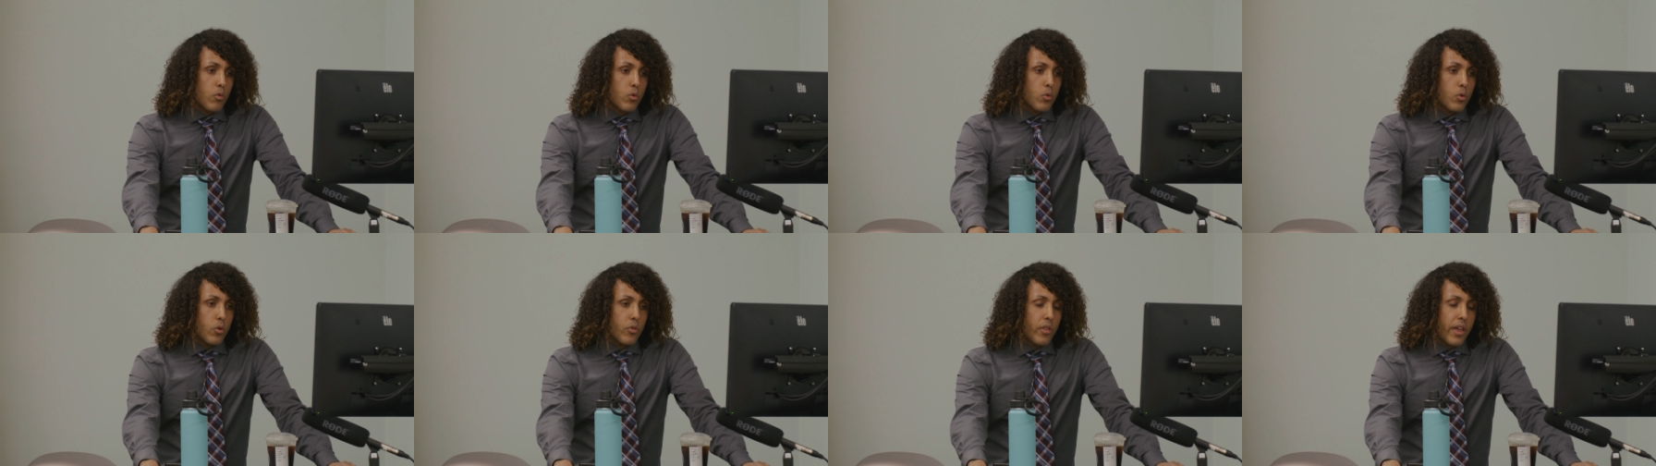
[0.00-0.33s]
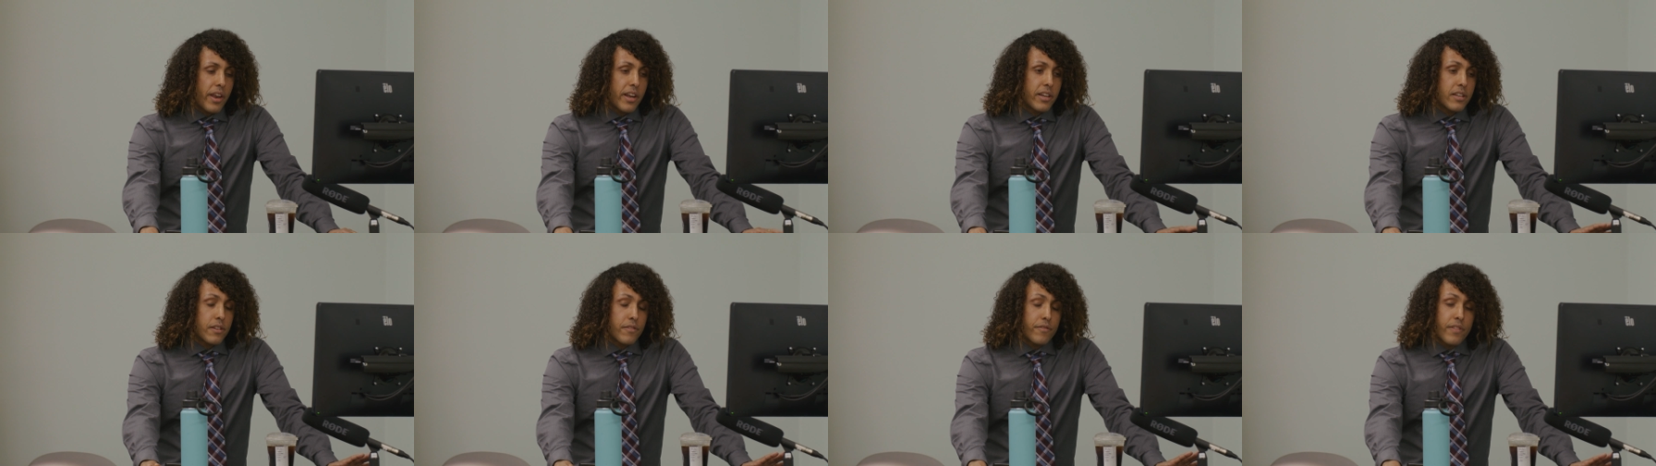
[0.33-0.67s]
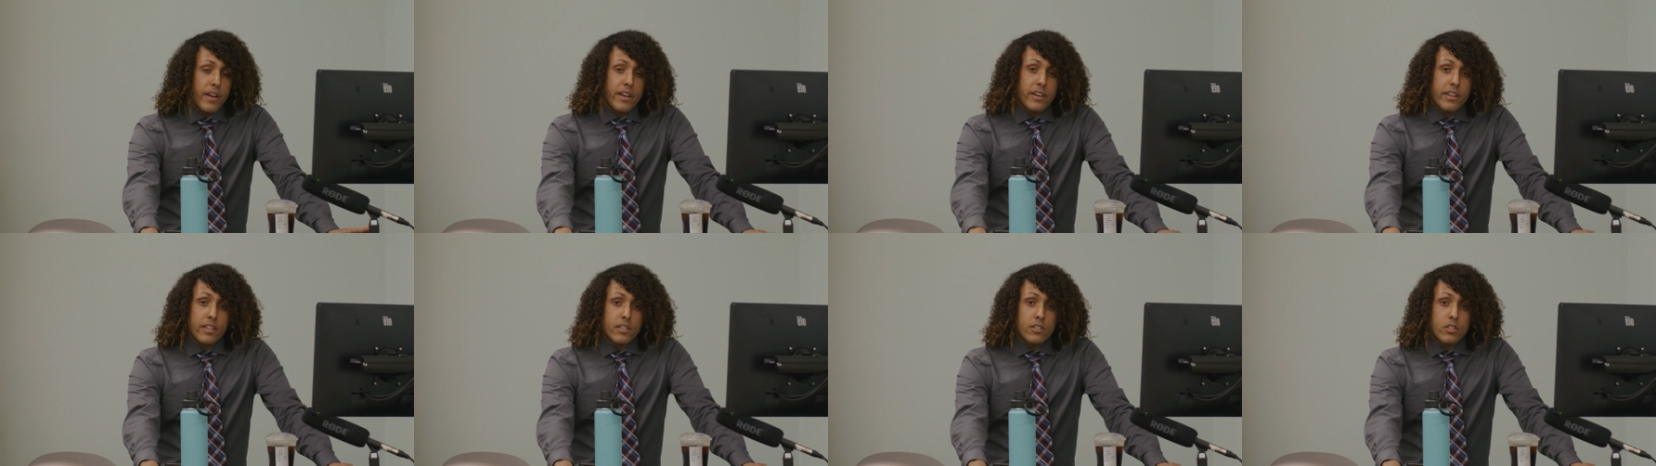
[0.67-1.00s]
ruled that a
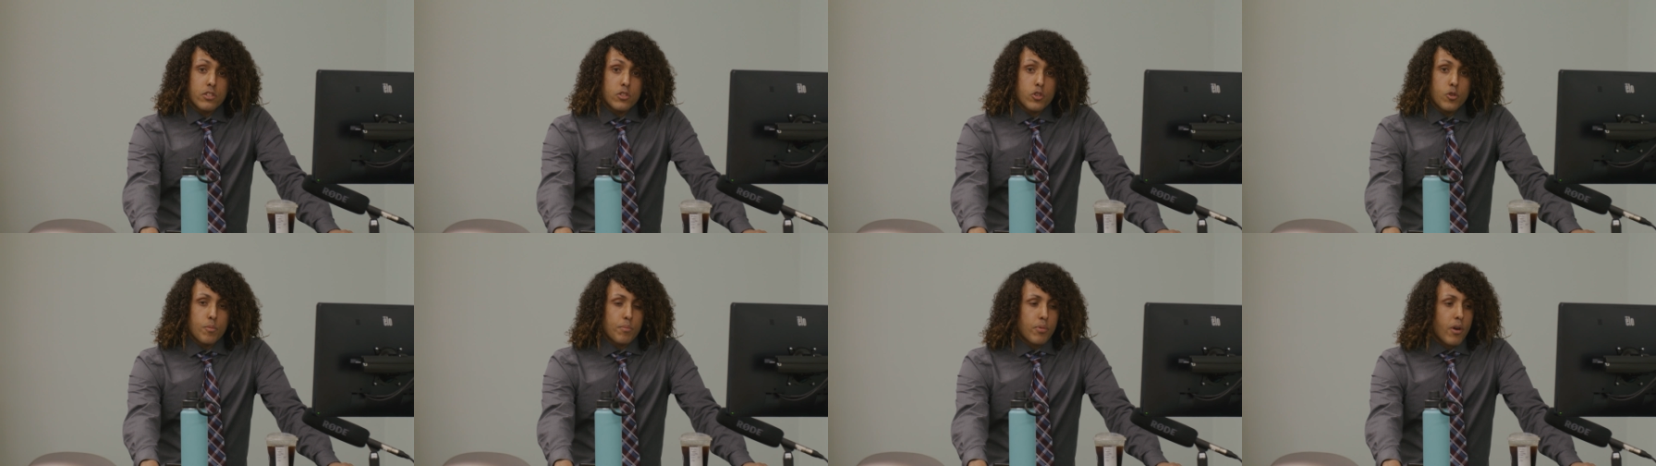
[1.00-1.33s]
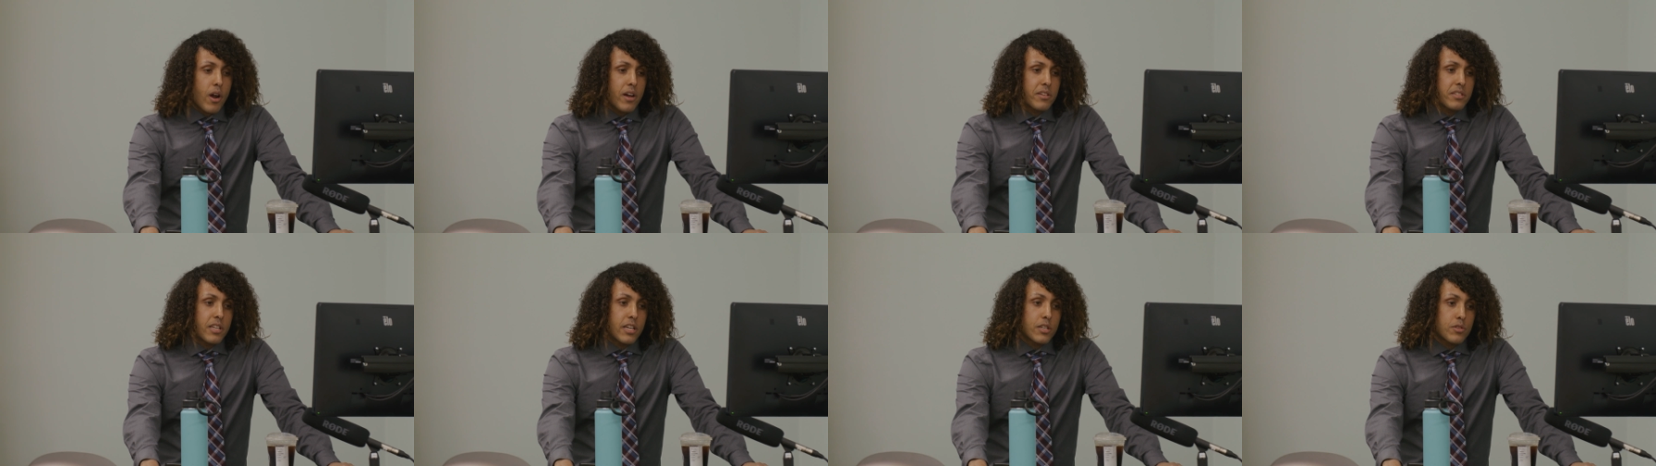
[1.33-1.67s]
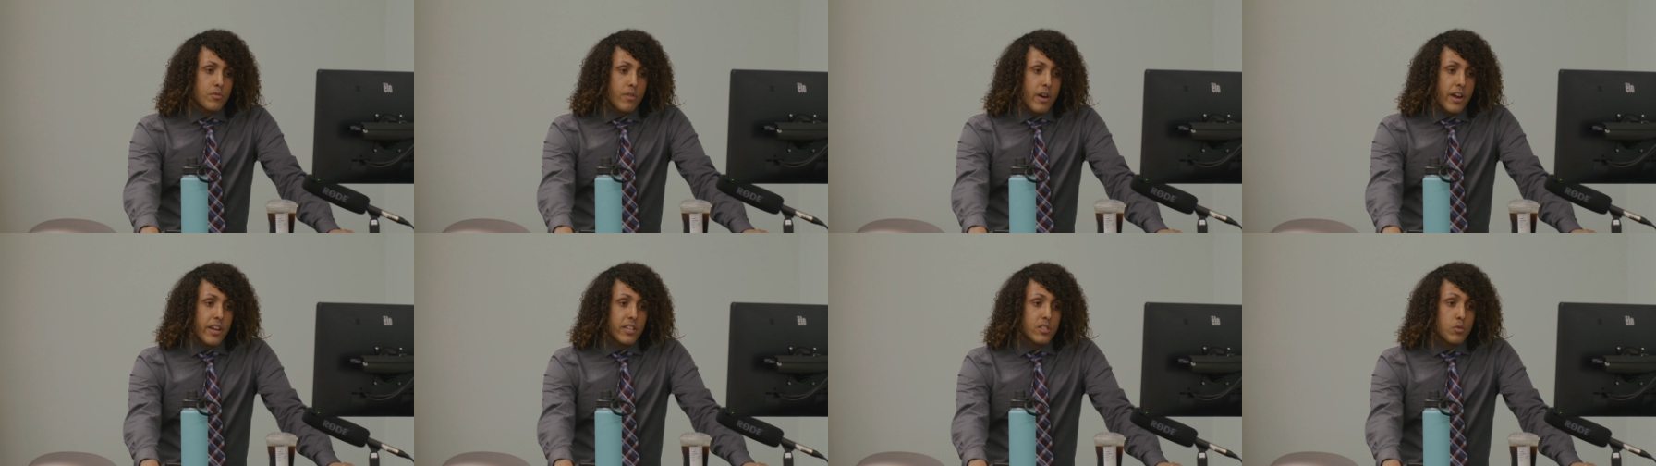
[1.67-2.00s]
defendant's due
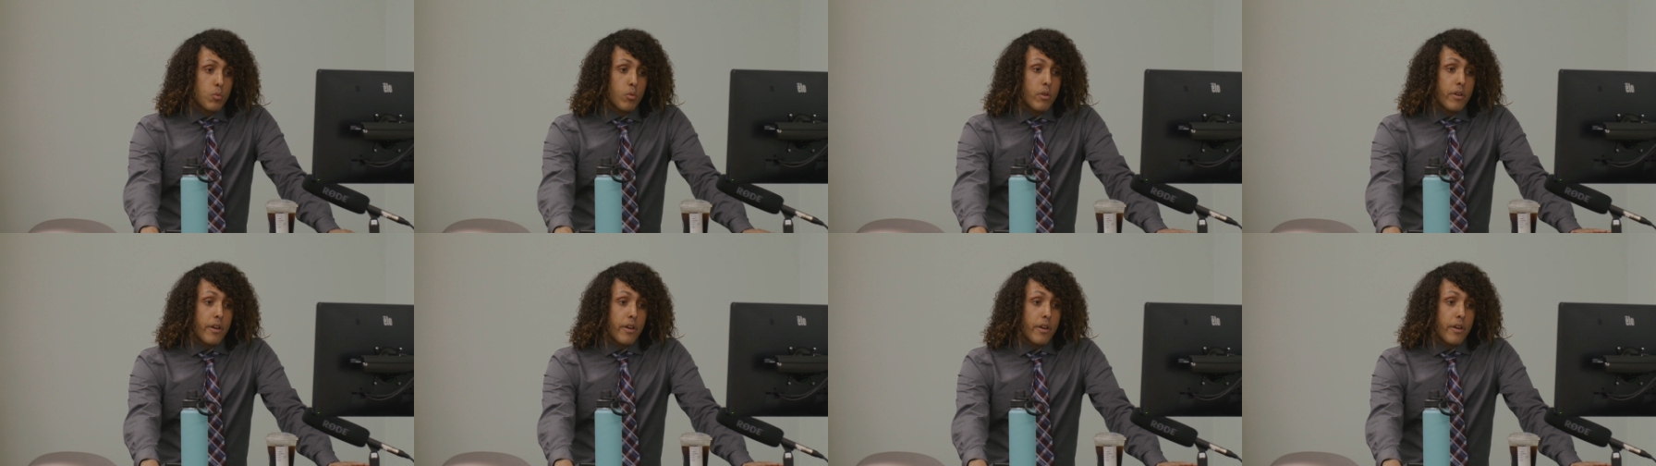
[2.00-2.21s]
process rights